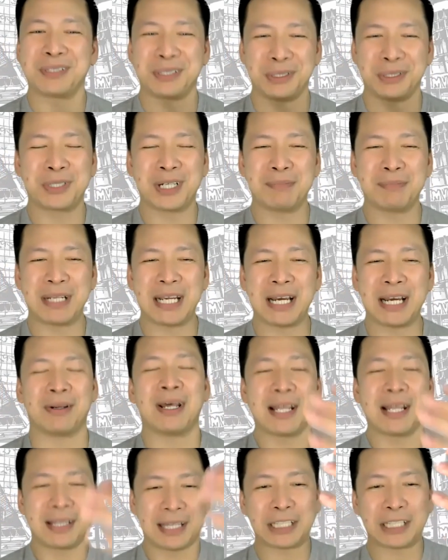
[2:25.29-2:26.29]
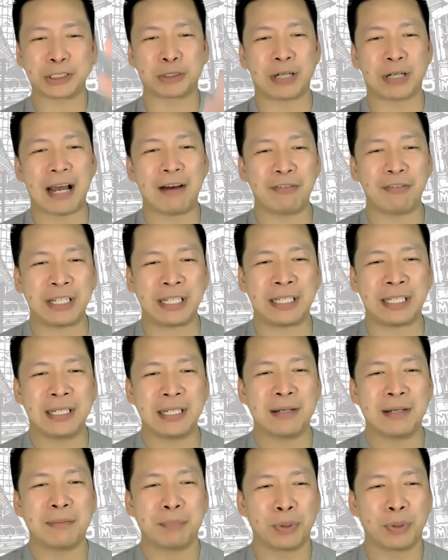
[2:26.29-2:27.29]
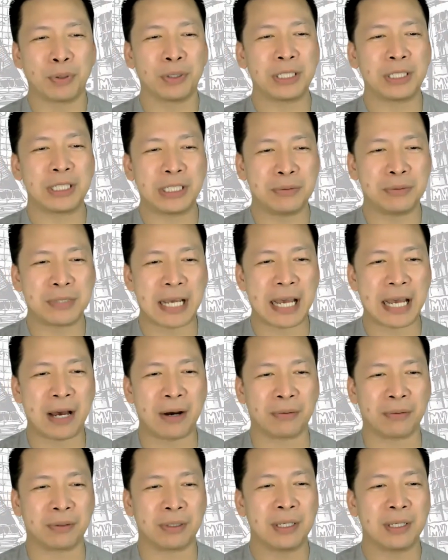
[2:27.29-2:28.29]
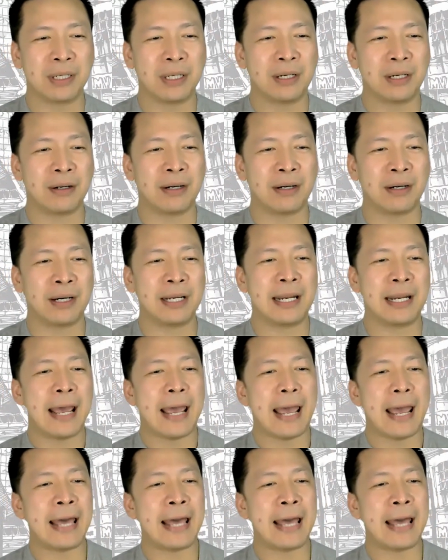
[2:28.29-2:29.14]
You come down. That's gravity pulling you down, right?